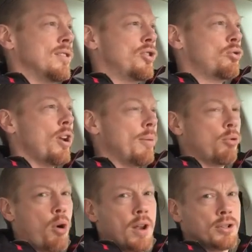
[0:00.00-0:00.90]
straight up
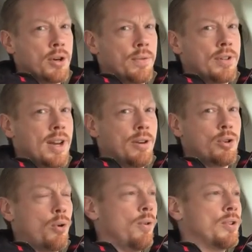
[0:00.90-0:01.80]
crossover
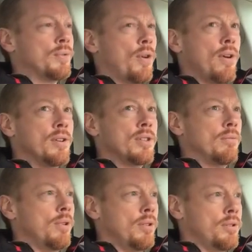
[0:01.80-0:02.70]
territory as far as
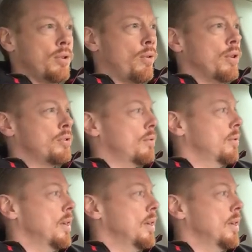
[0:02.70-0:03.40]
the rear storage